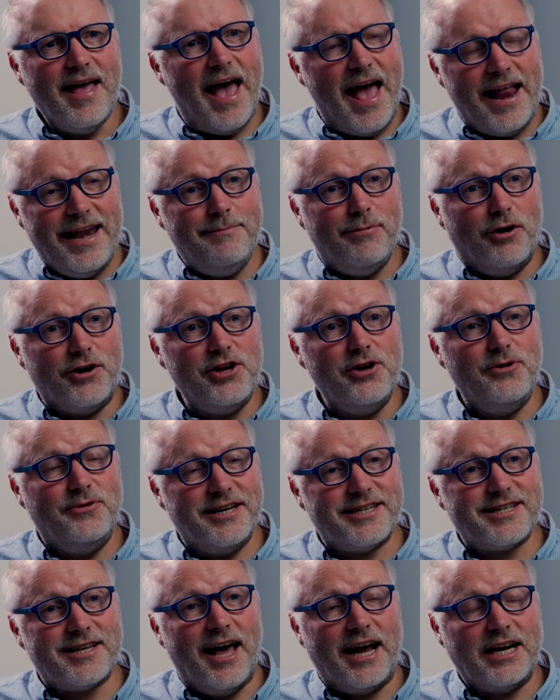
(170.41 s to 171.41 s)
Anybody who
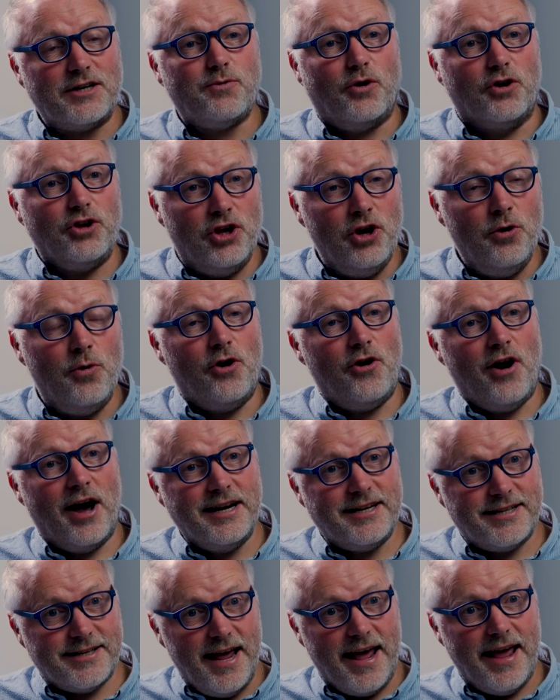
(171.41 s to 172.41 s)
dislikes what you or I
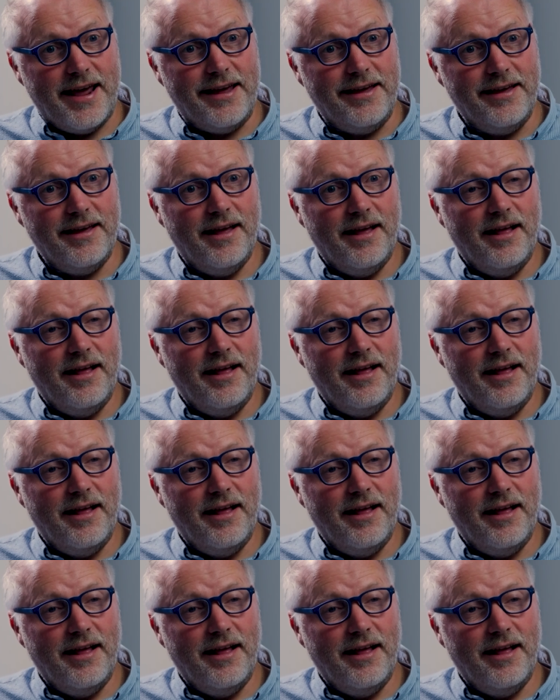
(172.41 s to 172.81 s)
say,